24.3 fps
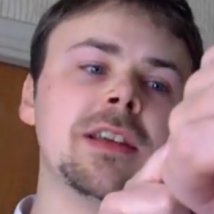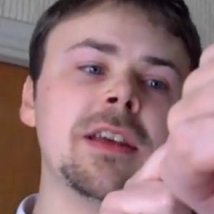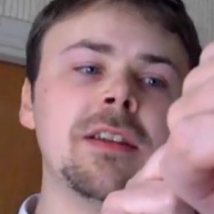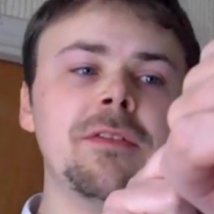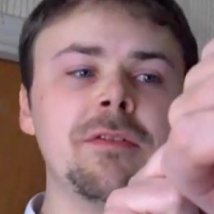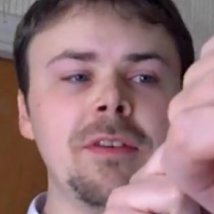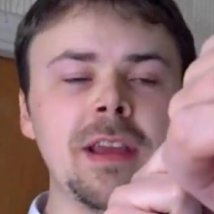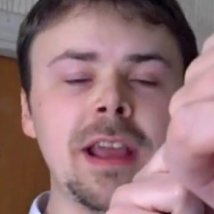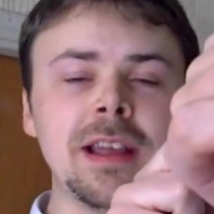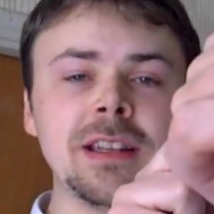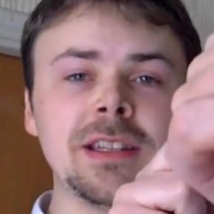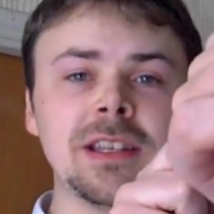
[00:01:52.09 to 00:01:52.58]
In
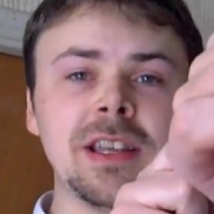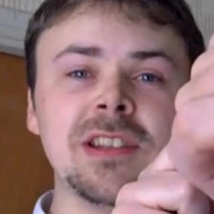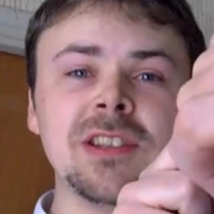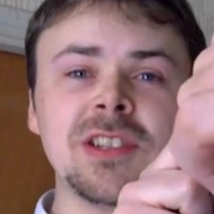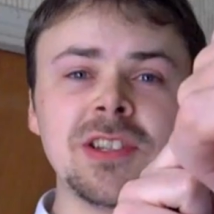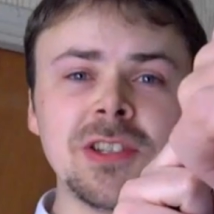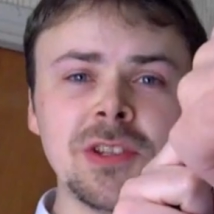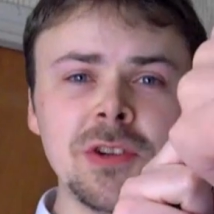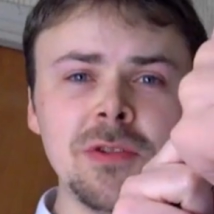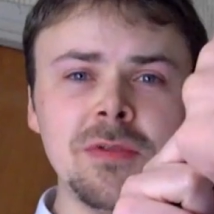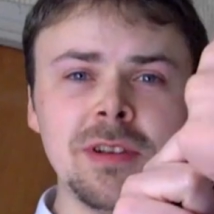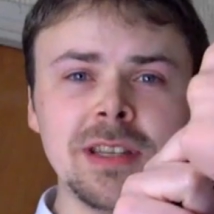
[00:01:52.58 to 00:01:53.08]
fact, as
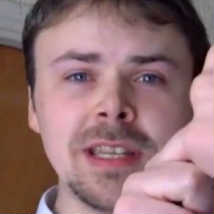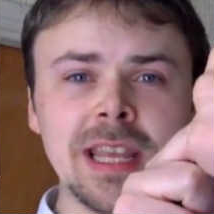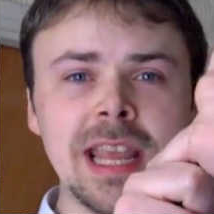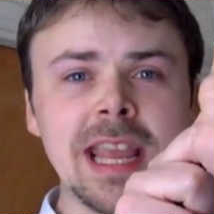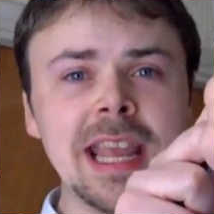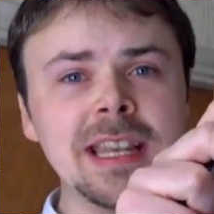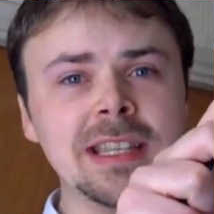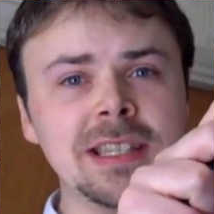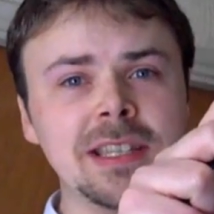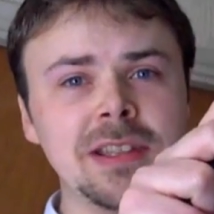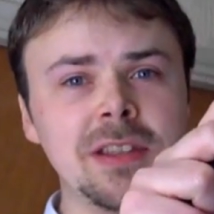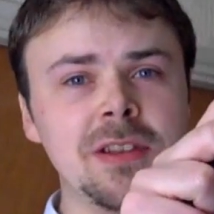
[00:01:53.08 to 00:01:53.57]
soon as it
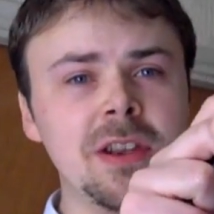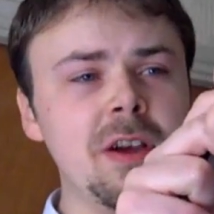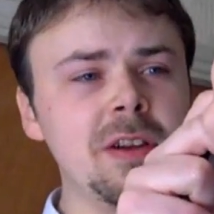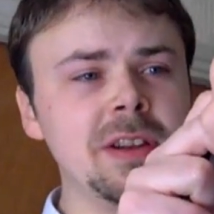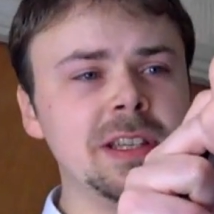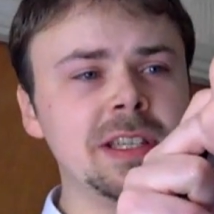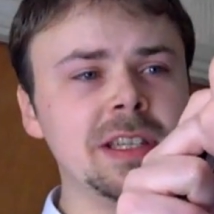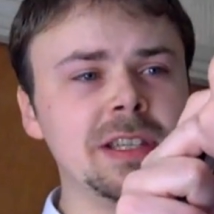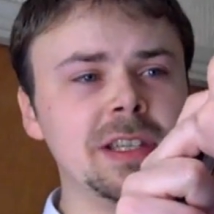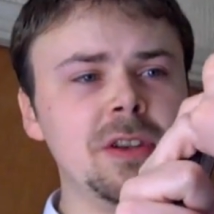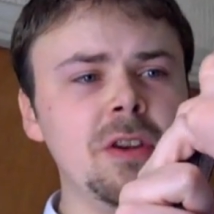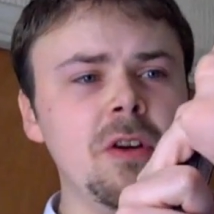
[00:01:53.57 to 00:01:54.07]
hits the
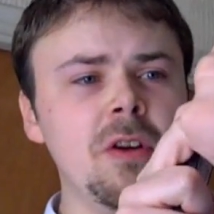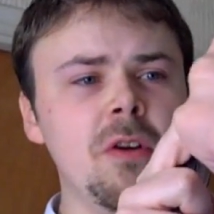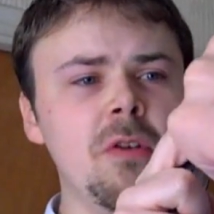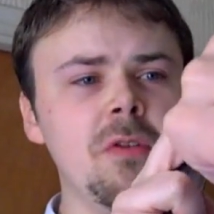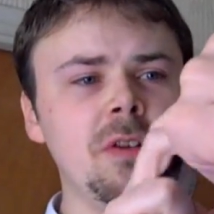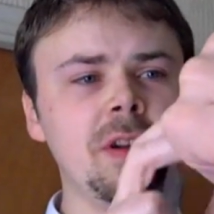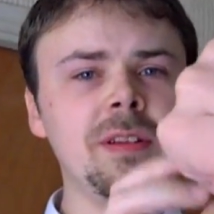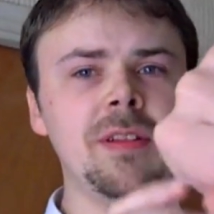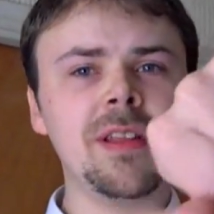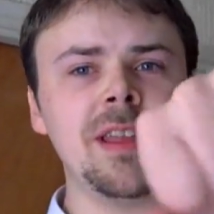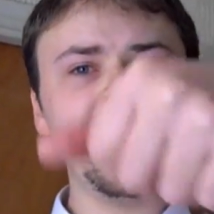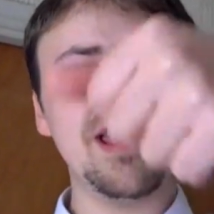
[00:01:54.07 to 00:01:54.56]
nicest knock,
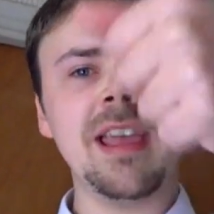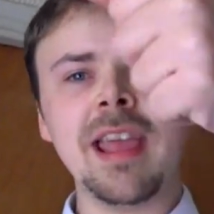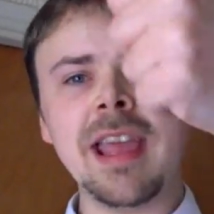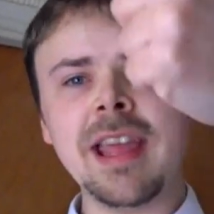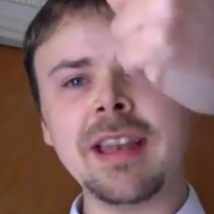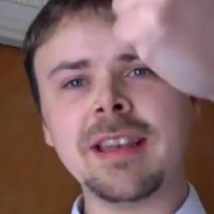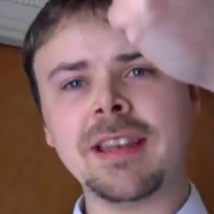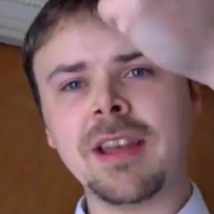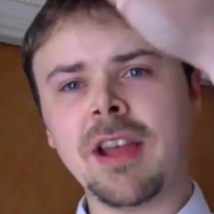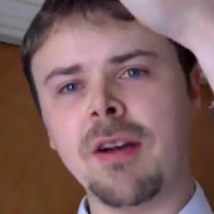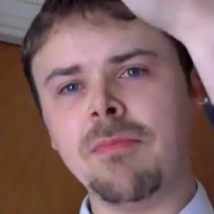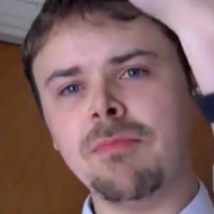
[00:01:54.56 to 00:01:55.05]

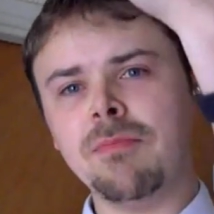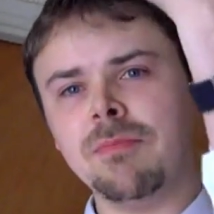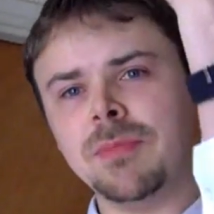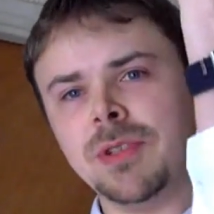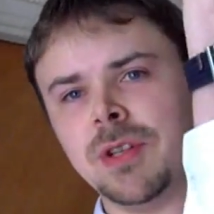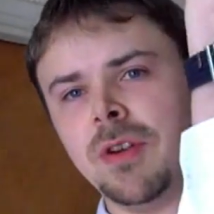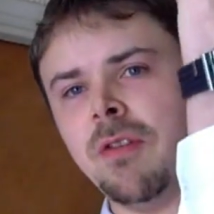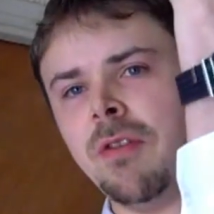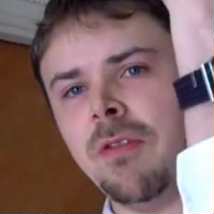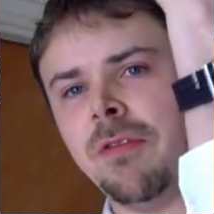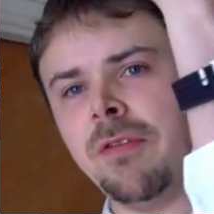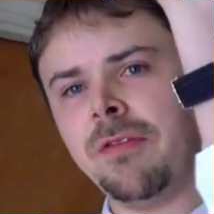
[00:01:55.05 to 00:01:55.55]
it comes
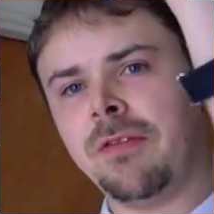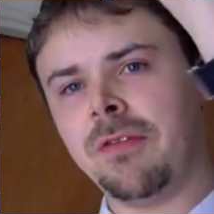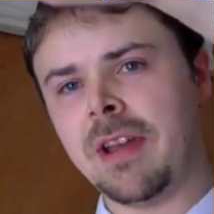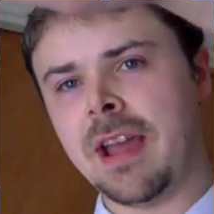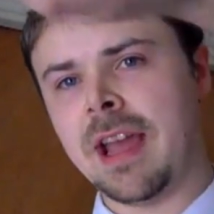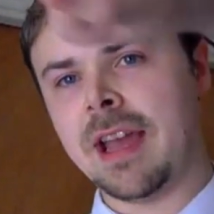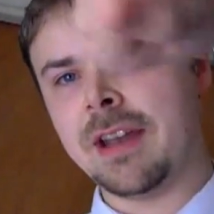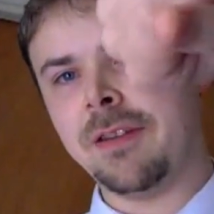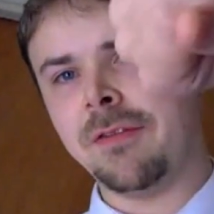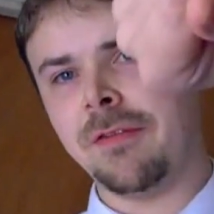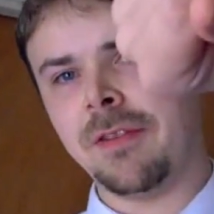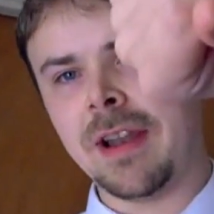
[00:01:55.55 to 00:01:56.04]
off
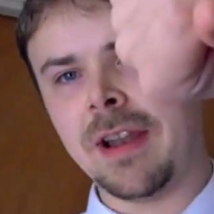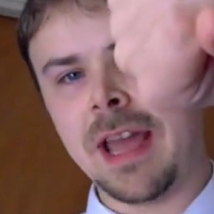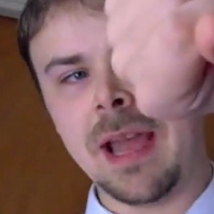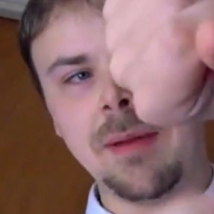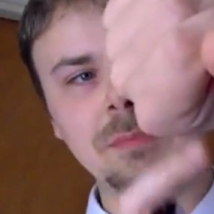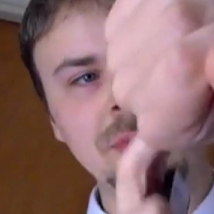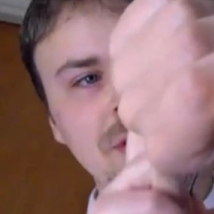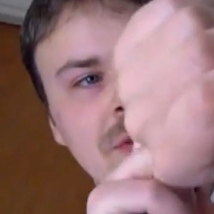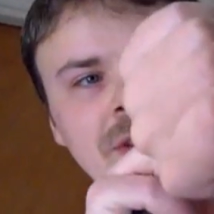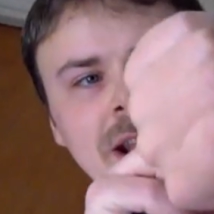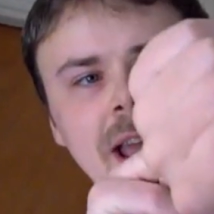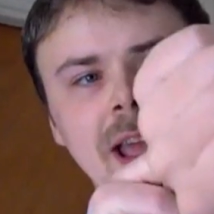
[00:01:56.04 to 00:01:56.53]
and
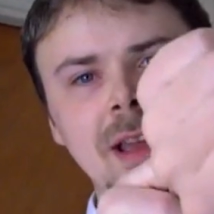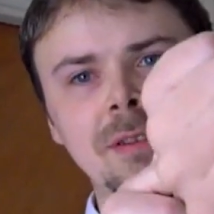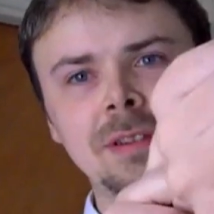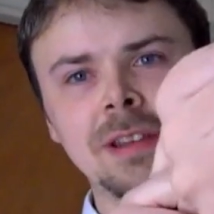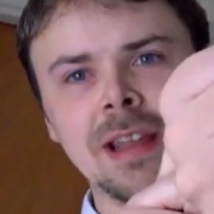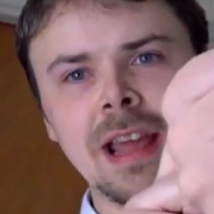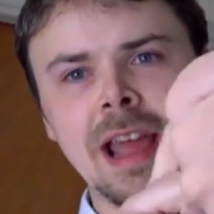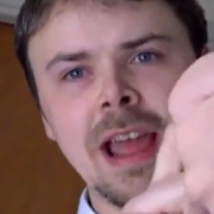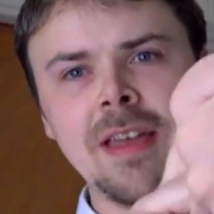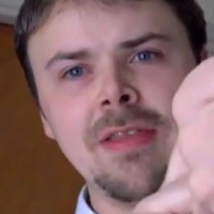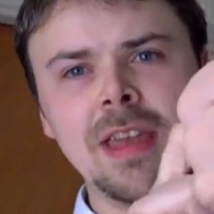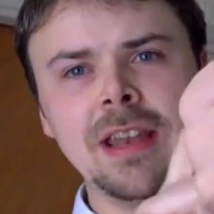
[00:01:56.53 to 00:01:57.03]
flaps around
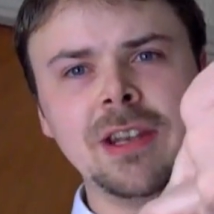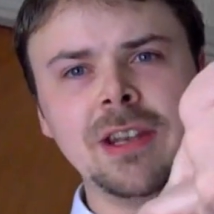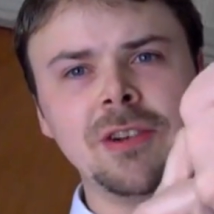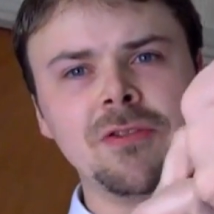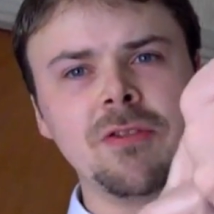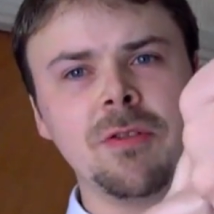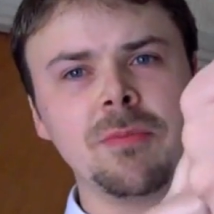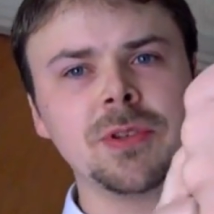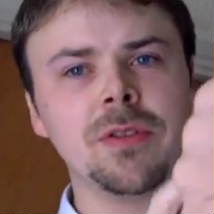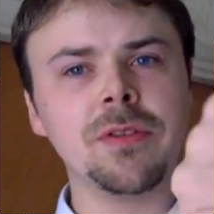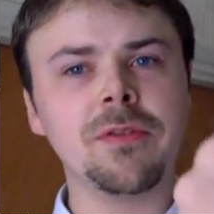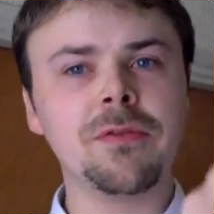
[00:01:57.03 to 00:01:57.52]
and then
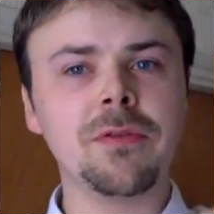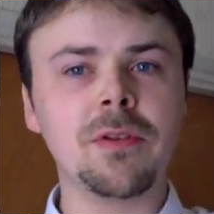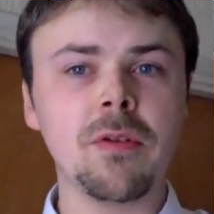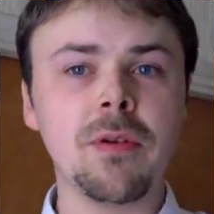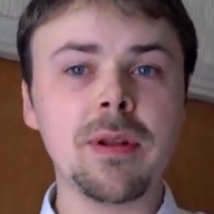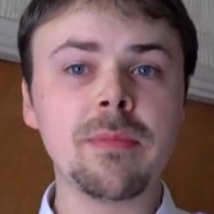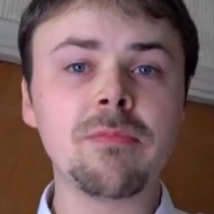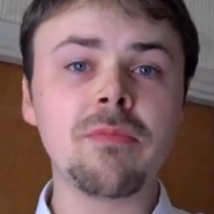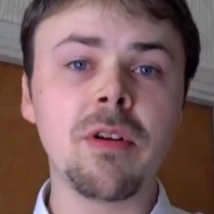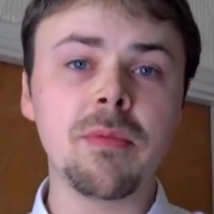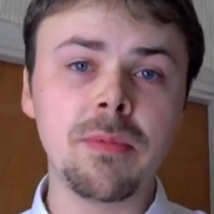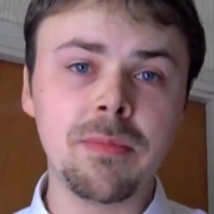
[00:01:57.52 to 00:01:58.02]
drops on the floor
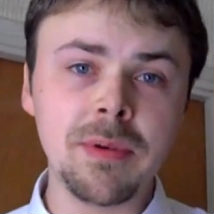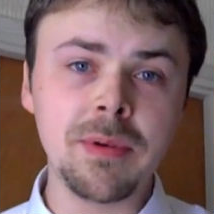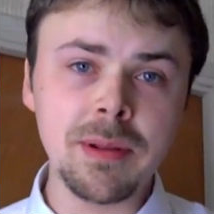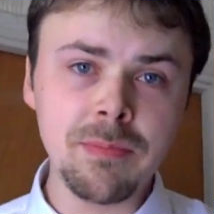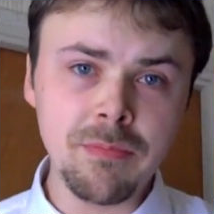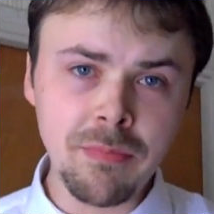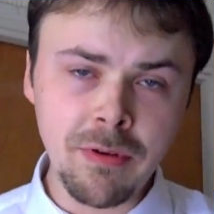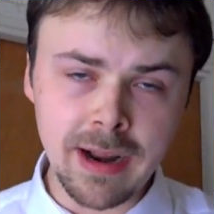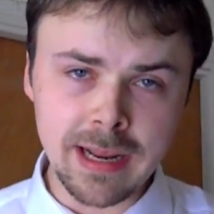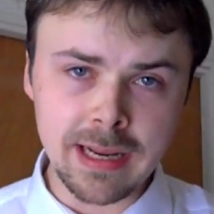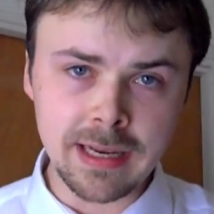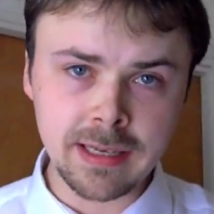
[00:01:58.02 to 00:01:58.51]
and probably
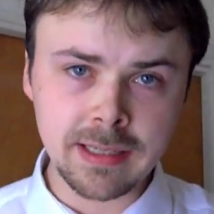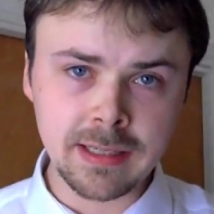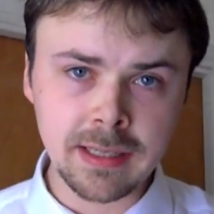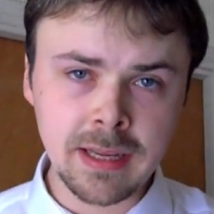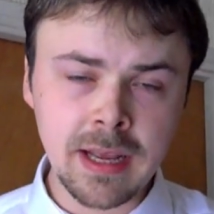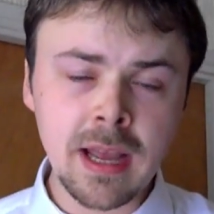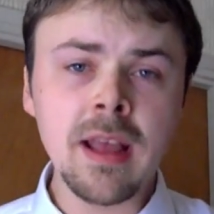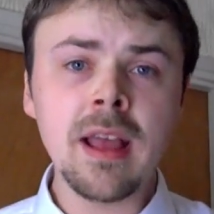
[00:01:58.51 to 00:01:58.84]
breaks.